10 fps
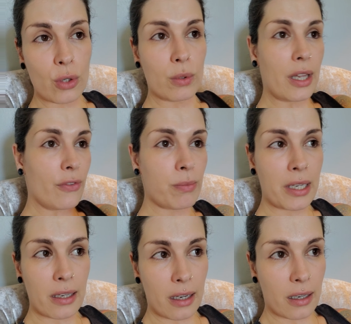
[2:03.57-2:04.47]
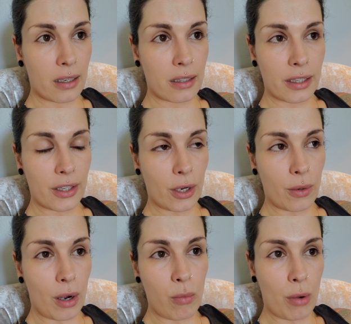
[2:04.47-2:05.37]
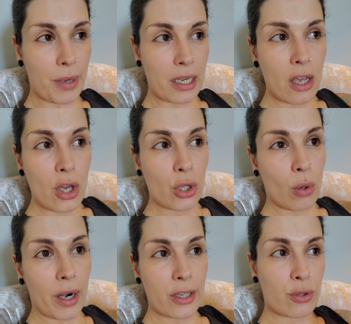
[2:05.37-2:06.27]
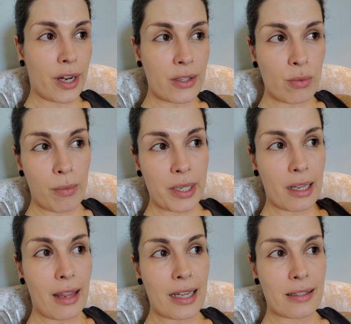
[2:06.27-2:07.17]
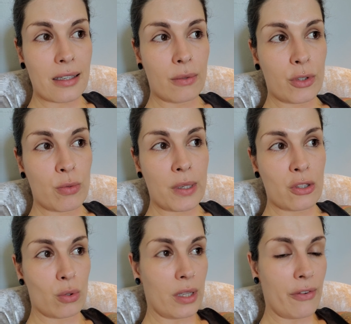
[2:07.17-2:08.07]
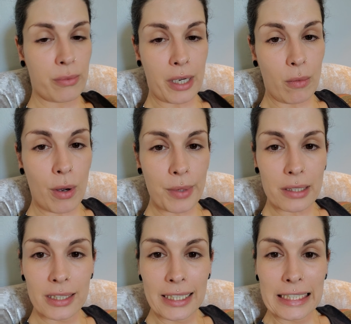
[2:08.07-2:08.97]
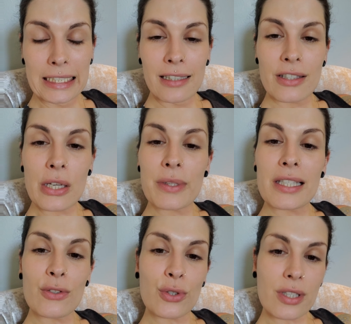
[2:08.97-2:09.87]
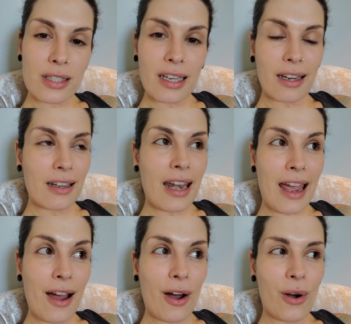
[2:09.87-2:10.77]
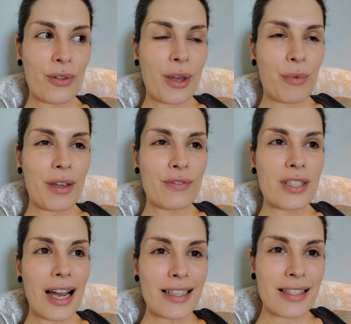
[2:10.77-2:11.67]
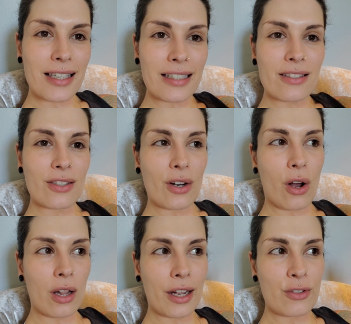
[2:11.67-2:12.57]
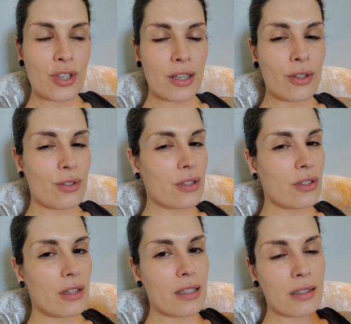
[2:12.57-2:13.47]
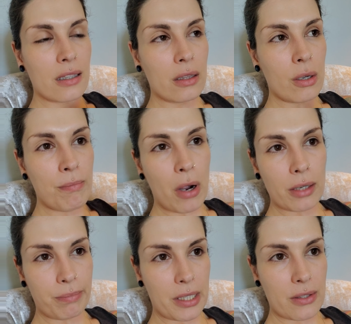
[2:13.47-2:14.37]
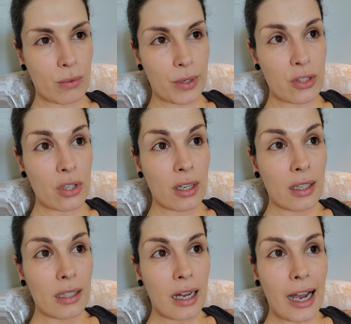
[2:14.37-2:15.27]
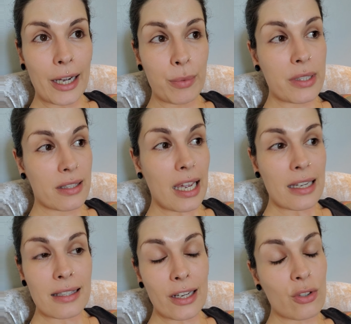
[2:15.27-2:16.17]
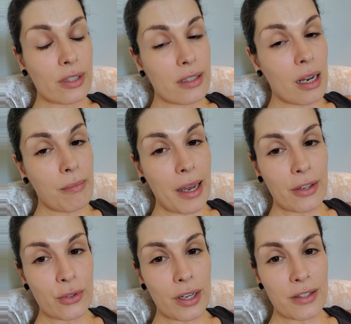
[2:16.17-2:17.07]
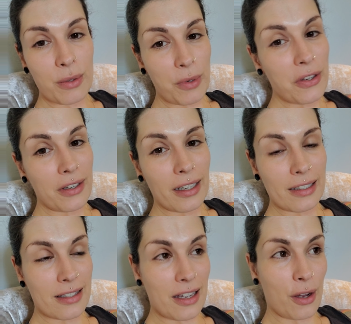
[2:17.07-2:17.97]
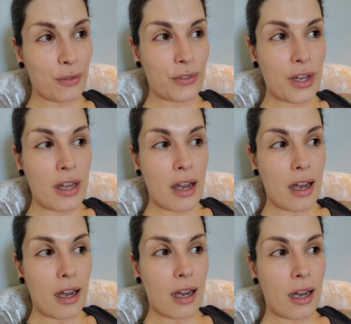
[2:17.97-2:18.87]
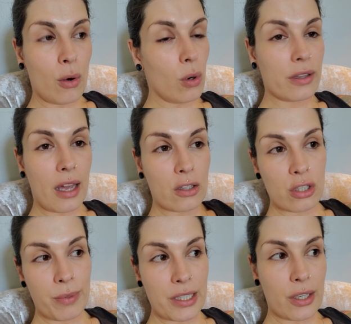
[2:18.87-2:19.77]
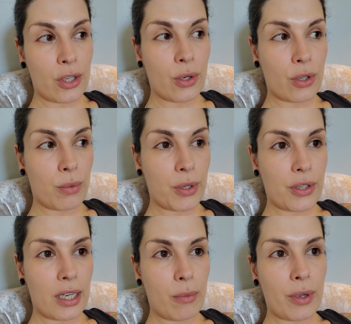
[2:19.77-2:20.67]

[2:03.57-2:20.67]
You will never be, a woman. You are a trans woman, and that's it," which means you will never be a woman. So it's interesting now that we've dissected all our genders into these little compartments, which I would say is actually done by the trans community itself, or the LGBTQ community.